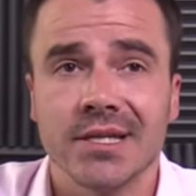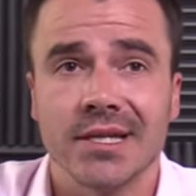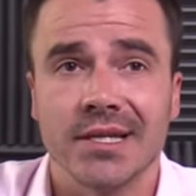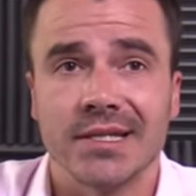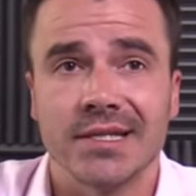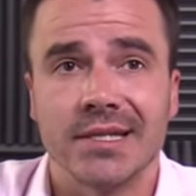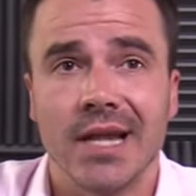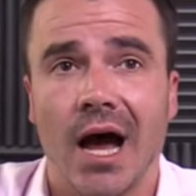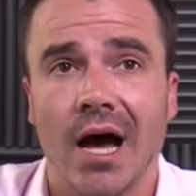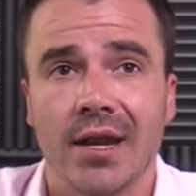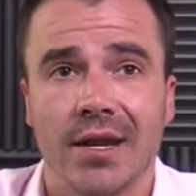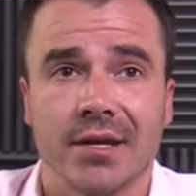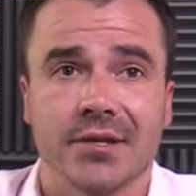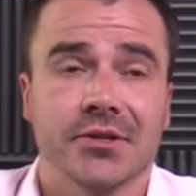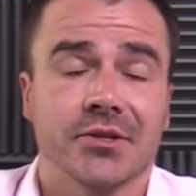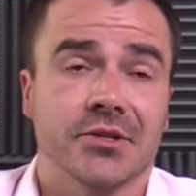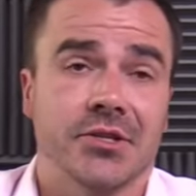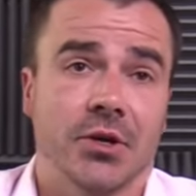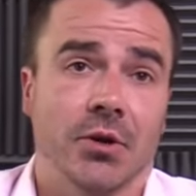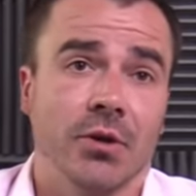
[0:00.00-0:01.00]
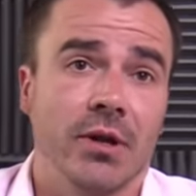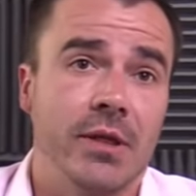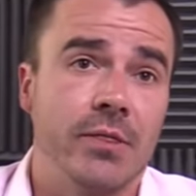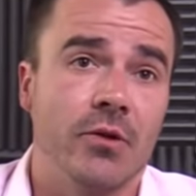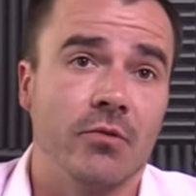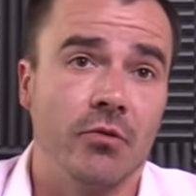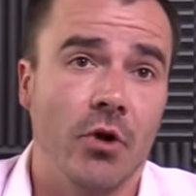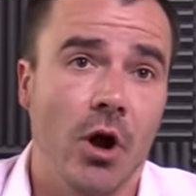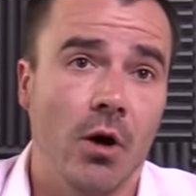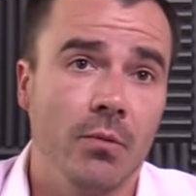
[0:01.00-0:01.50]
is not necessarily in the
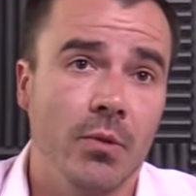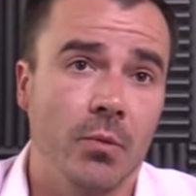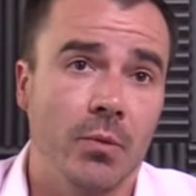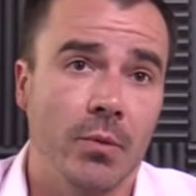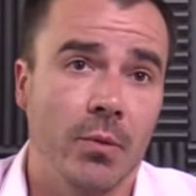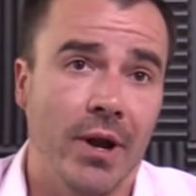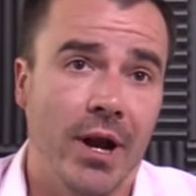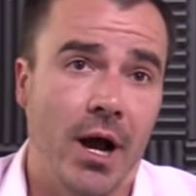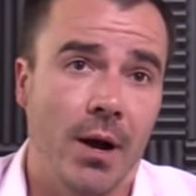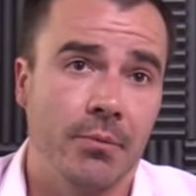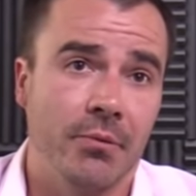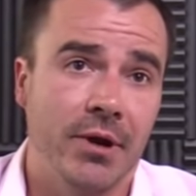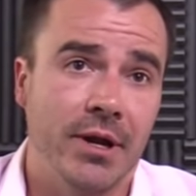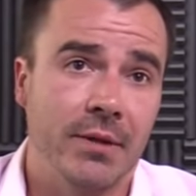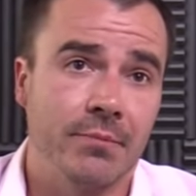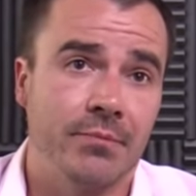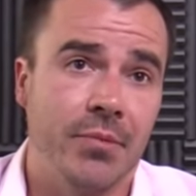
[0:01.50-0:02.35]
realm that we want to operate in.